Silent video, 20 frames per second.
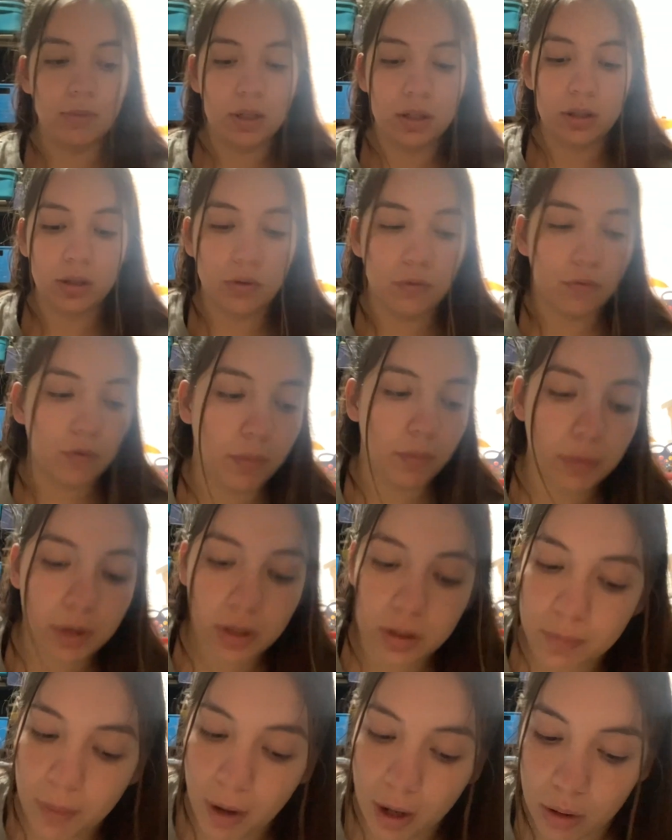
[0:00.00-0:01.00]
from this
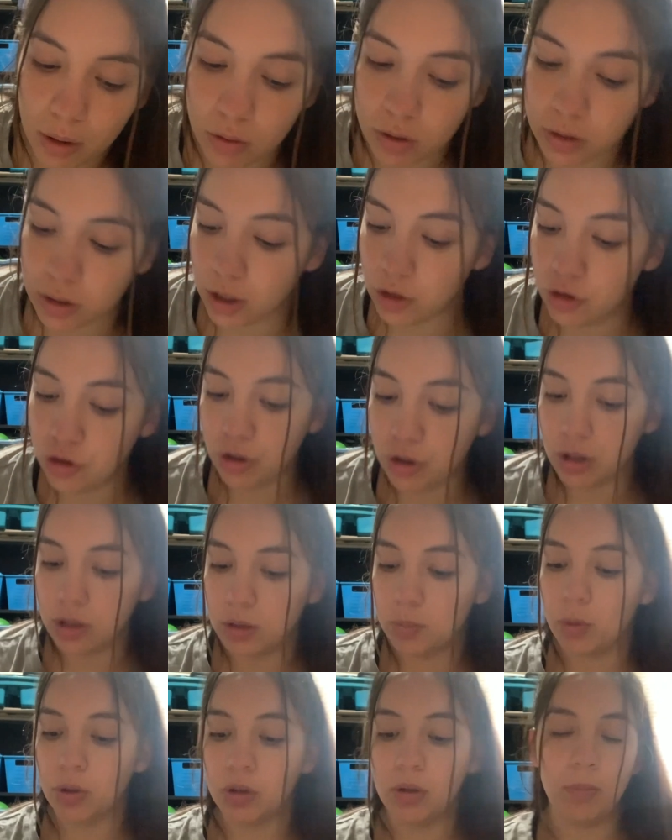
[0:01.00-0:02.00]
pile because I just put them
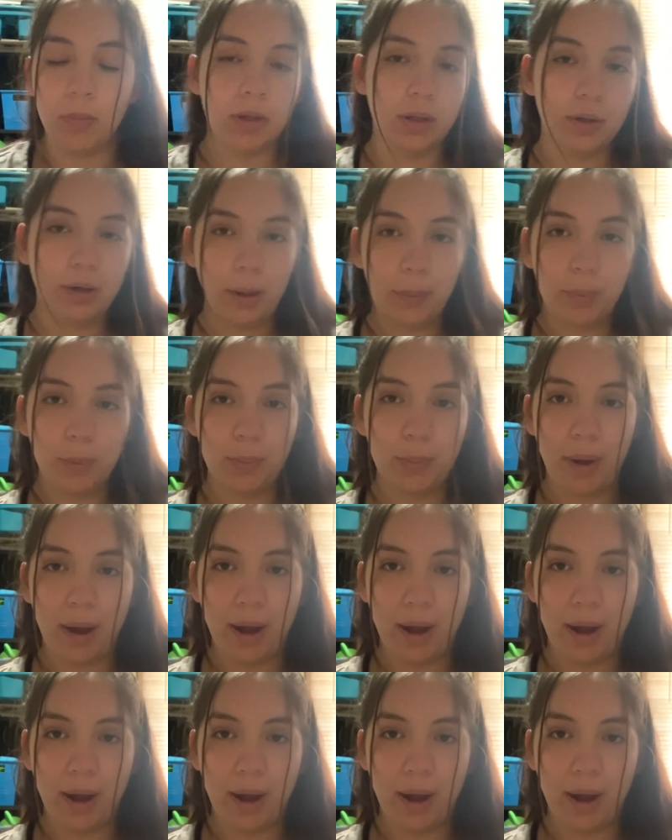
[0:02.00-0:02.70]
in the diaper bag,